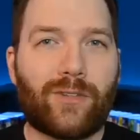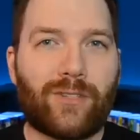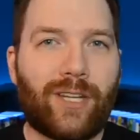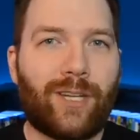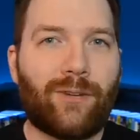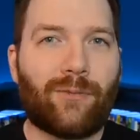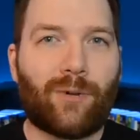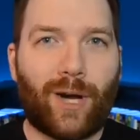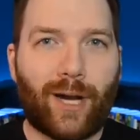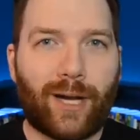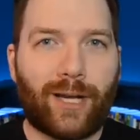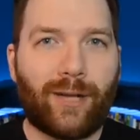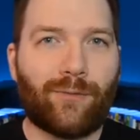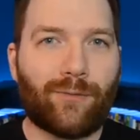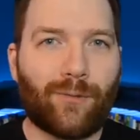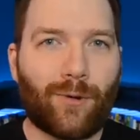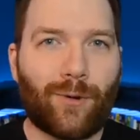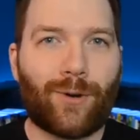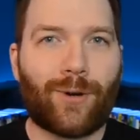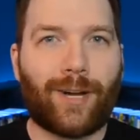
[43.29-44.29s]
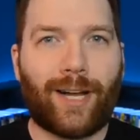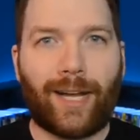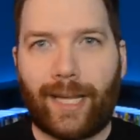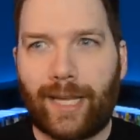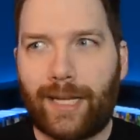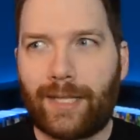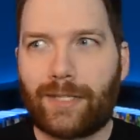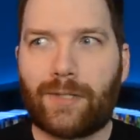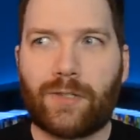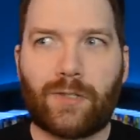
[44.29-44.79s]
seen Rocky 4, I
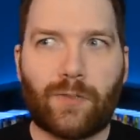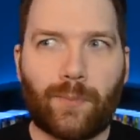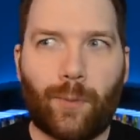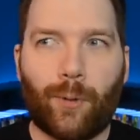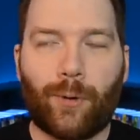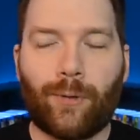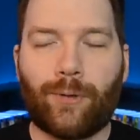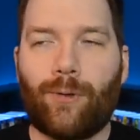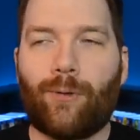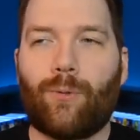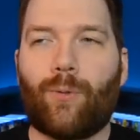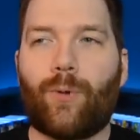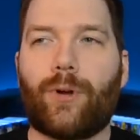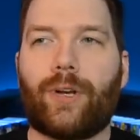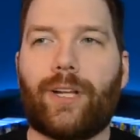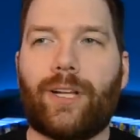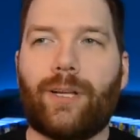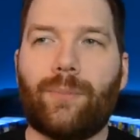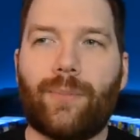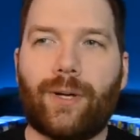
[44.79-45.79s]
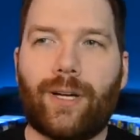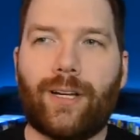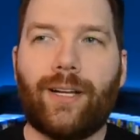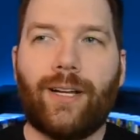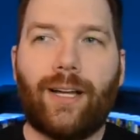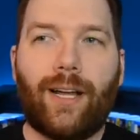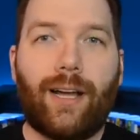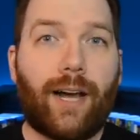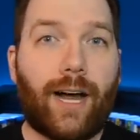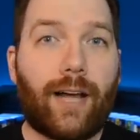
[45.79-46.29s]
guess spoiler warning, but
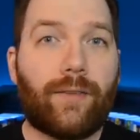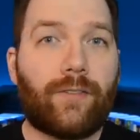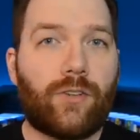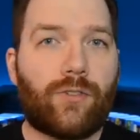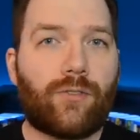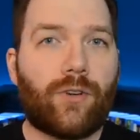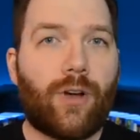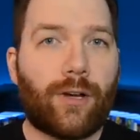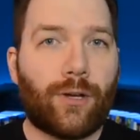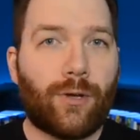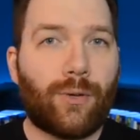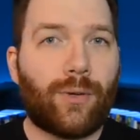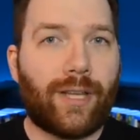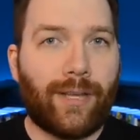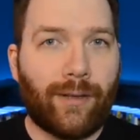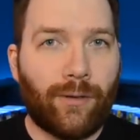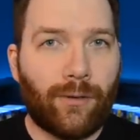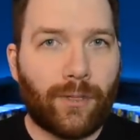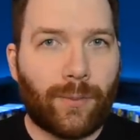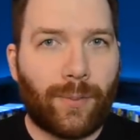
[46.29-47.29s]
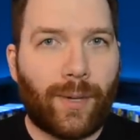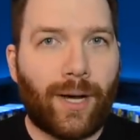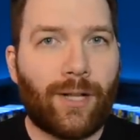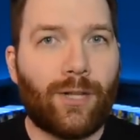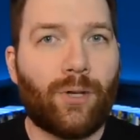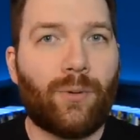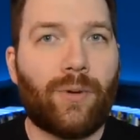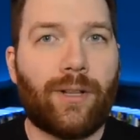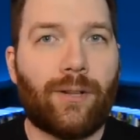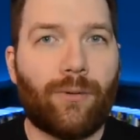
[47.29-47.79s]
Ivan Drago killed
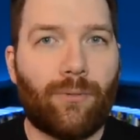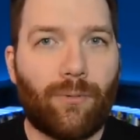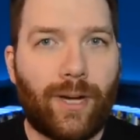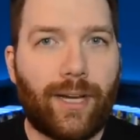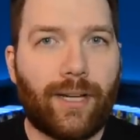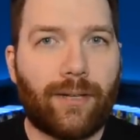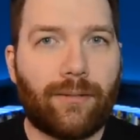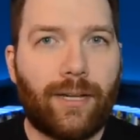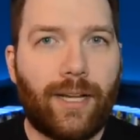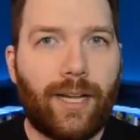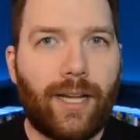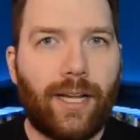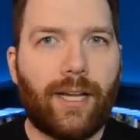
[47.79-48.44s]
Apollo in the ring.